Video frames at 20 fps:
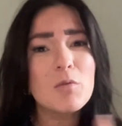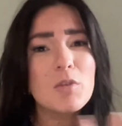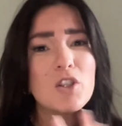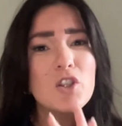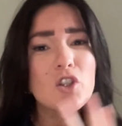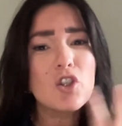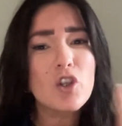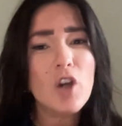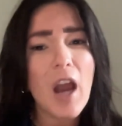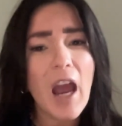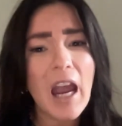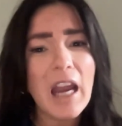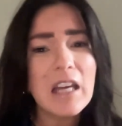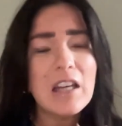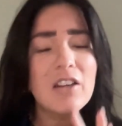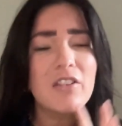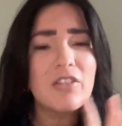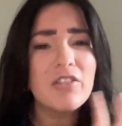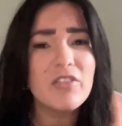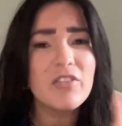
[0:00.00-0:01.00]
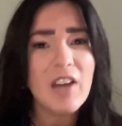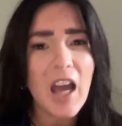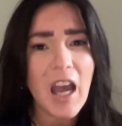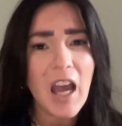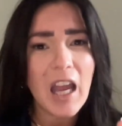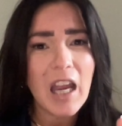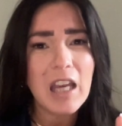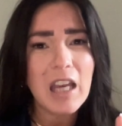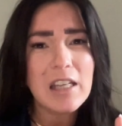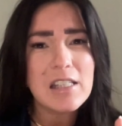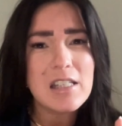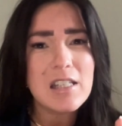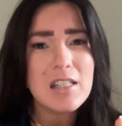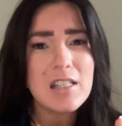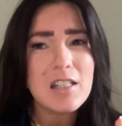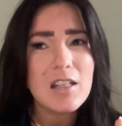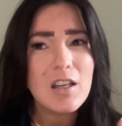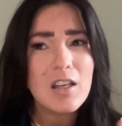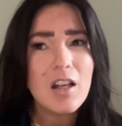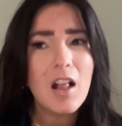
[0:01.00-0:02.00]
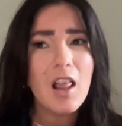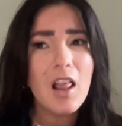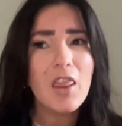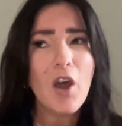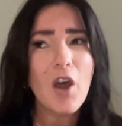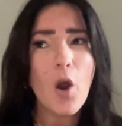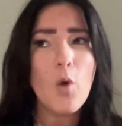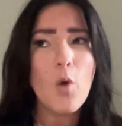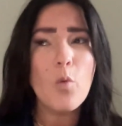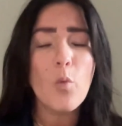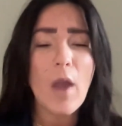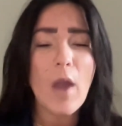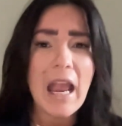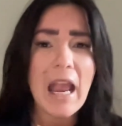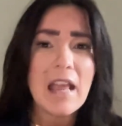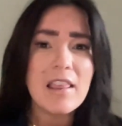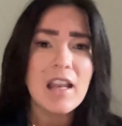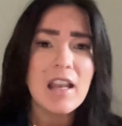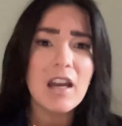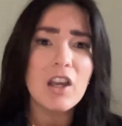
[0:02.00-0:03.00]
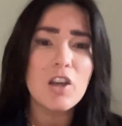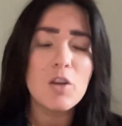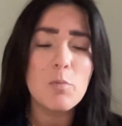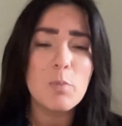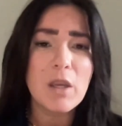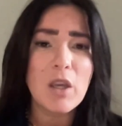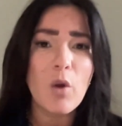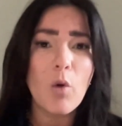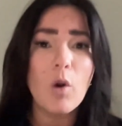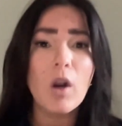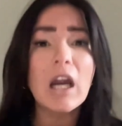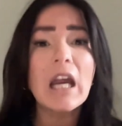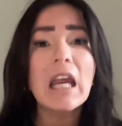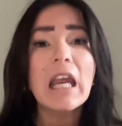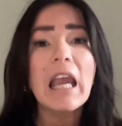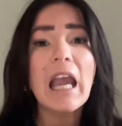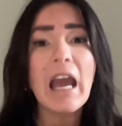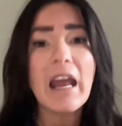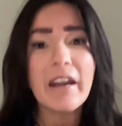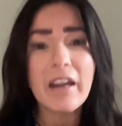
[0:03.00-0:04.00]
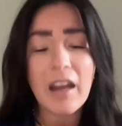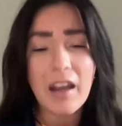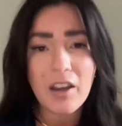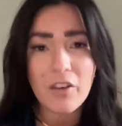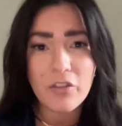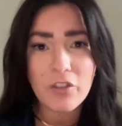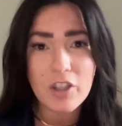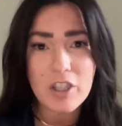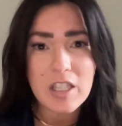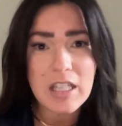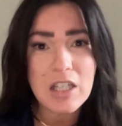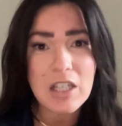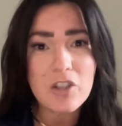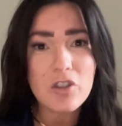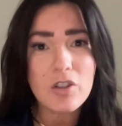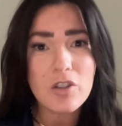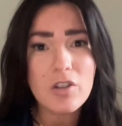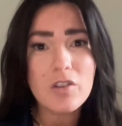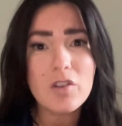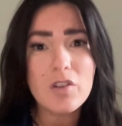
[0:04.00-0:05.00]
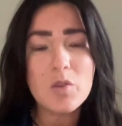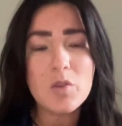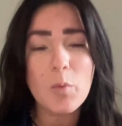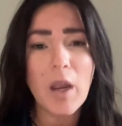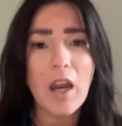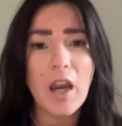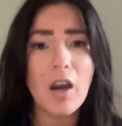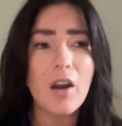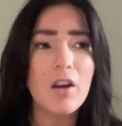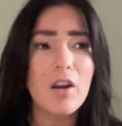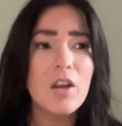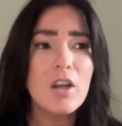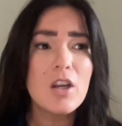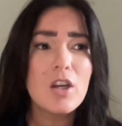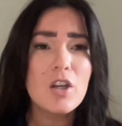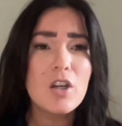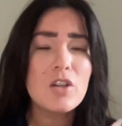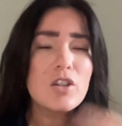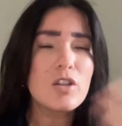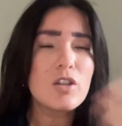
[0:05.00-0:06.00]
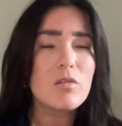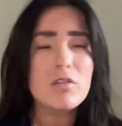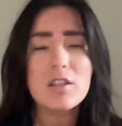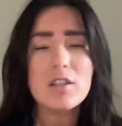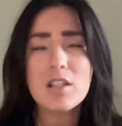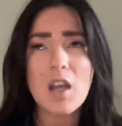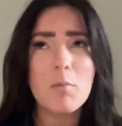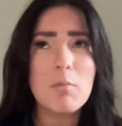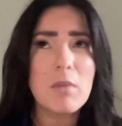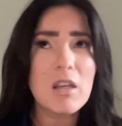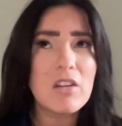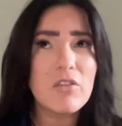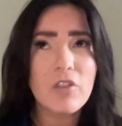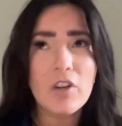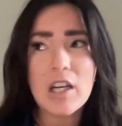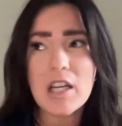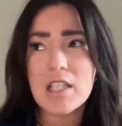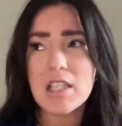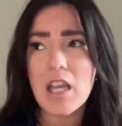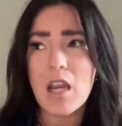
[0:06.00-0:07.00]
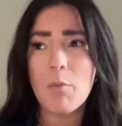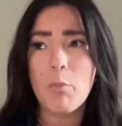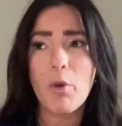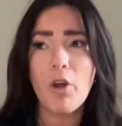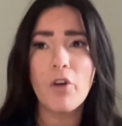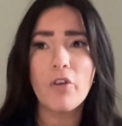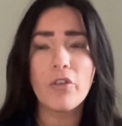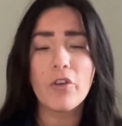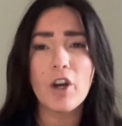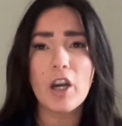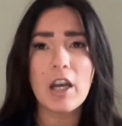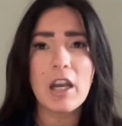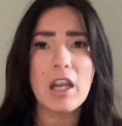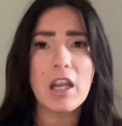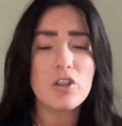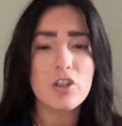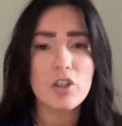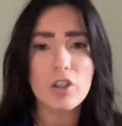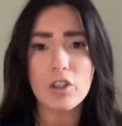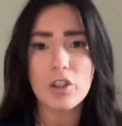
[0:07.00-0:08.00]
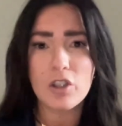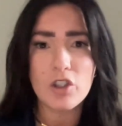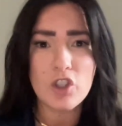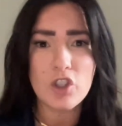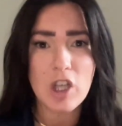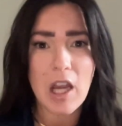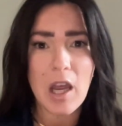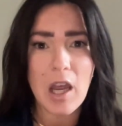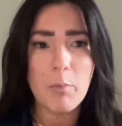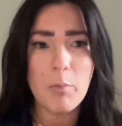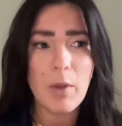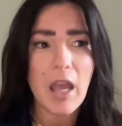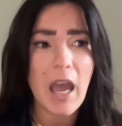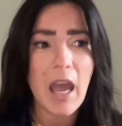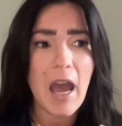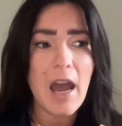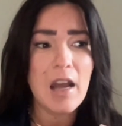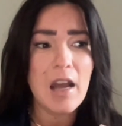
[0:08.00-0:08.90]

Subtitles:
issue is trying to find a way that it could be organic for teachers where students come in, for example, for an internship